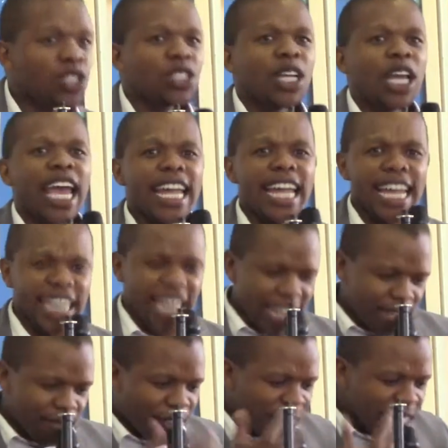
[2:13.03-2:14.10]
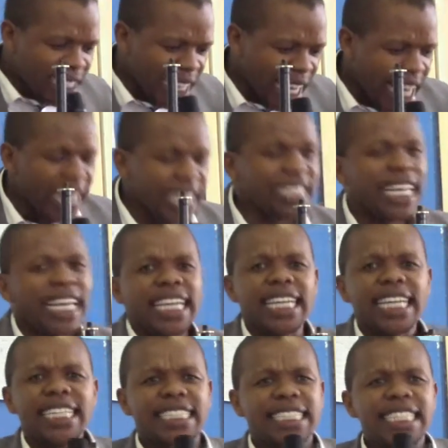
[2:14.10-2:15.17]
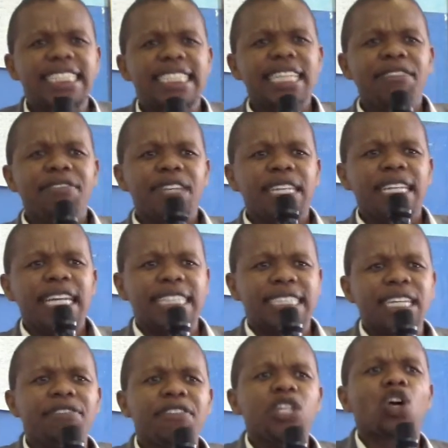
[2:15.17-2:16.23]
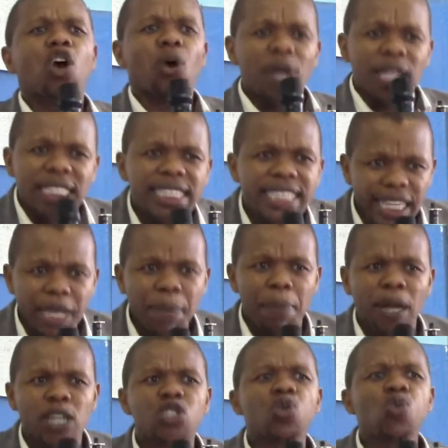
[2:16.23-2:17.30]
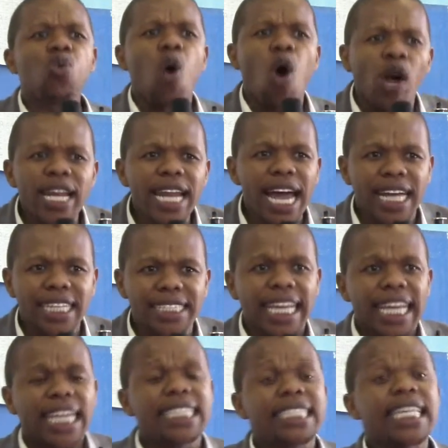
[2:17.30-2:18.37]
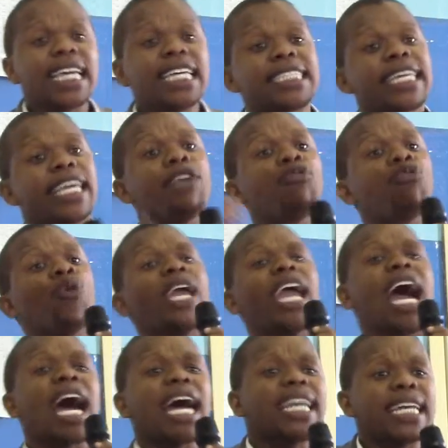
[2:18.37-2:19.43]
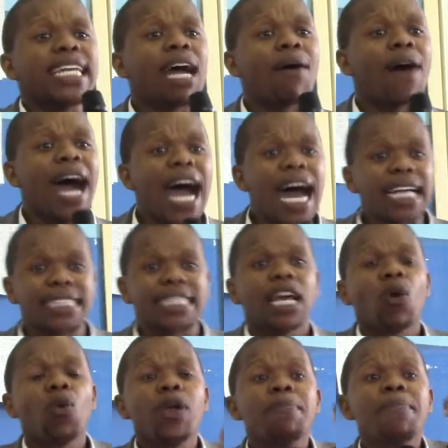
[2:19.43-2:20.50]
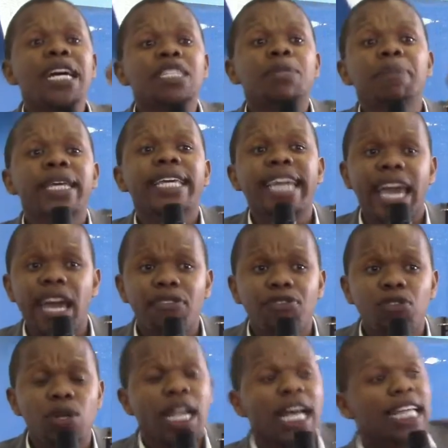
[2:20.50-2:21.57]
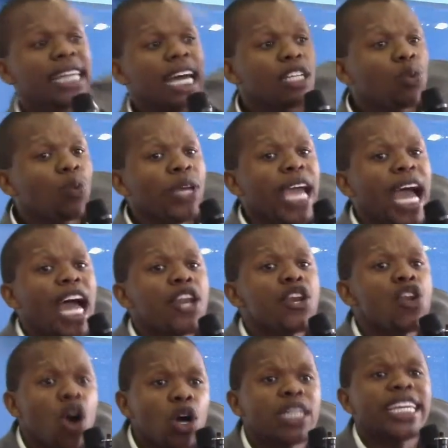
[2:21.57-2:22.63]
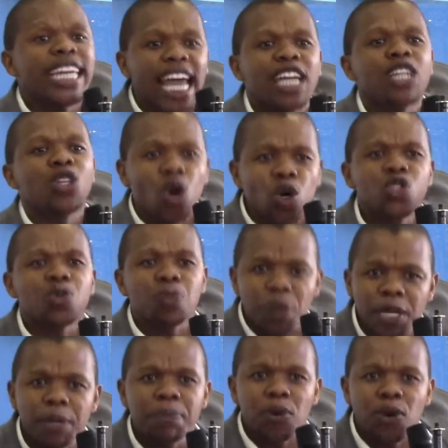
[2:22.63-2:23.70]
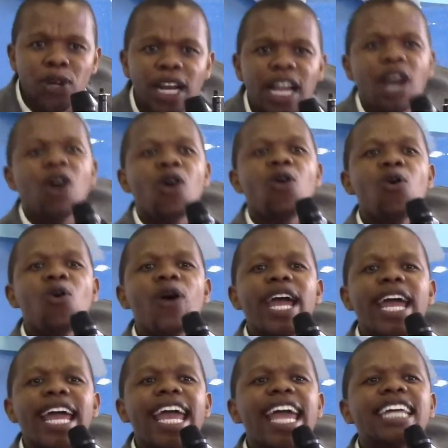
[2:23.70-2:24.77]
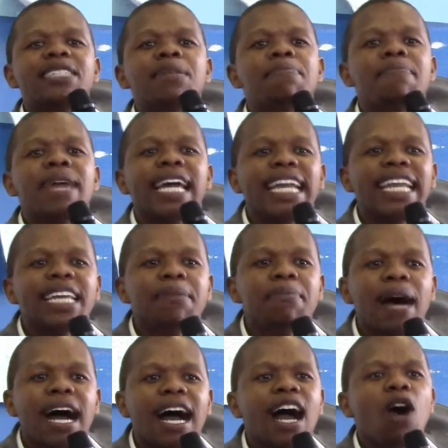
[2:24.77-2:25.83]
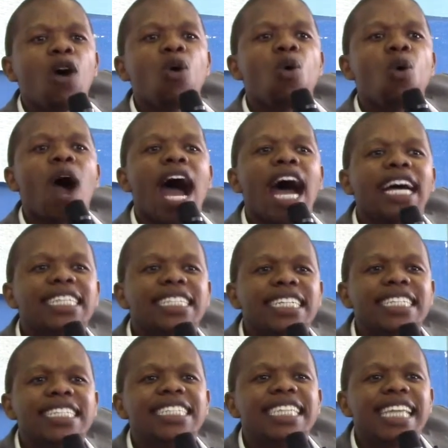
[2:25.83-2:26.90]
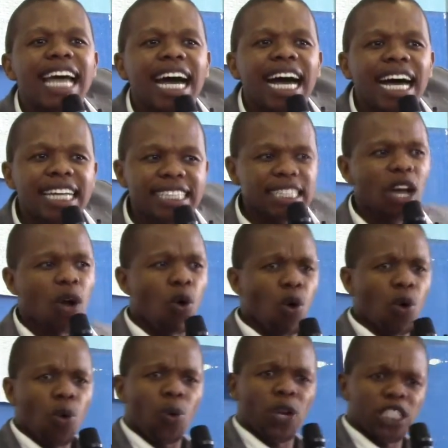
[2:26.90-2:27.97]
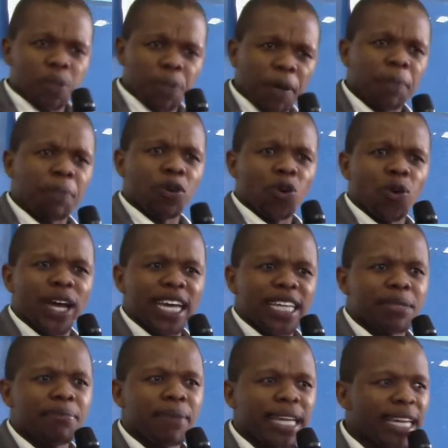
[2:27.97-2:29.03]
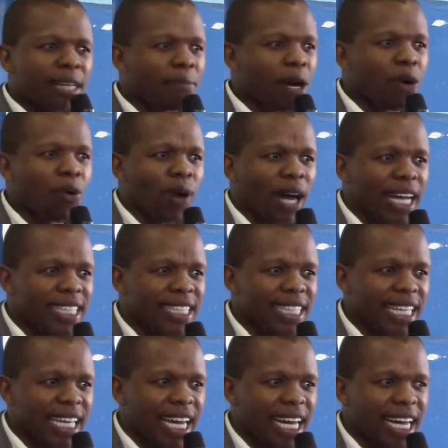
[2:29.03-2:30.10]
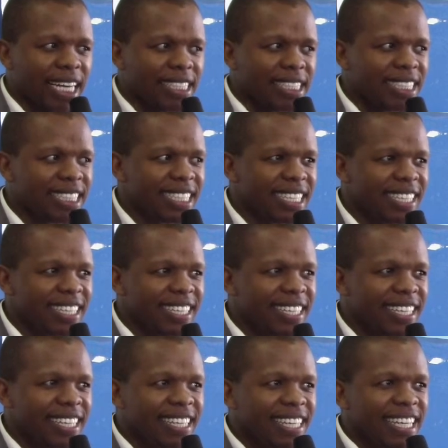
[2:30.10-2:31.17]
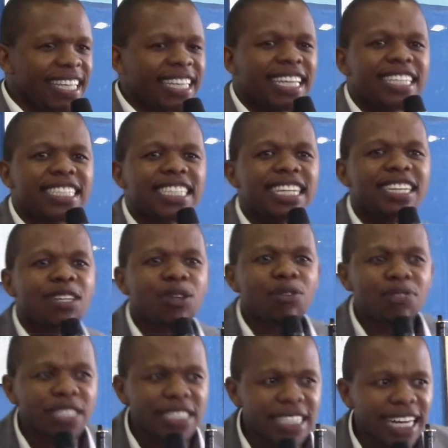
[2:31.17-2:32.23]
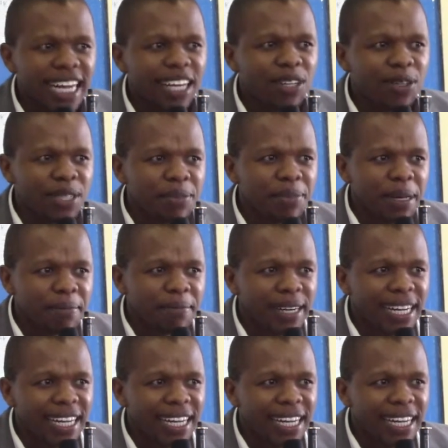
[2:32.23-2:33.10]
And, and, verse 8, it's, it's, even, it's even going deeper to warn us. It says, if we harden our hearts, we must be careful that we are not like those people who were at Meribah who hardened their hearts. Who, which people were at Meribah who hardened their hearts? The children of Israel. You remember?